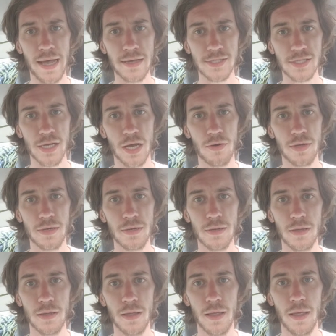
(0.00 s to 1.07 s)
How's it going?
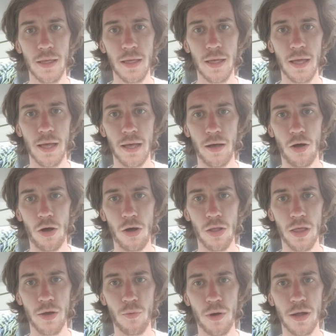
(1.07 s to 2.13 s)

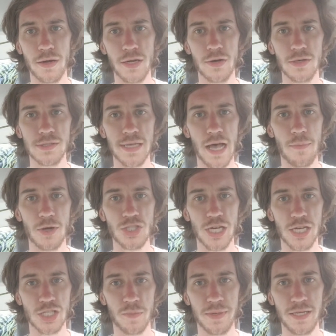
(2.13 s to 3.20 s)
All I want to know is how much
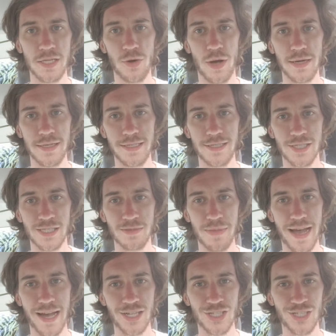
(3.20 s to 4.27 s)
XRP do I need to
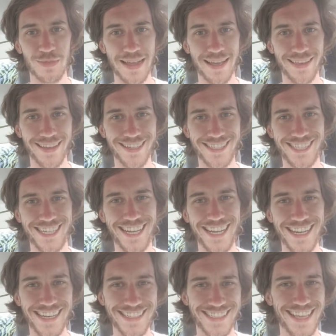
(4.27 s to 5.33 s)
smash some alien
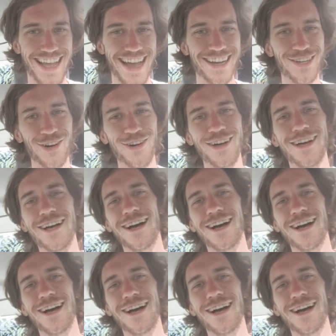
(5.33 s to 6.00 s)
cheeks, Daniel?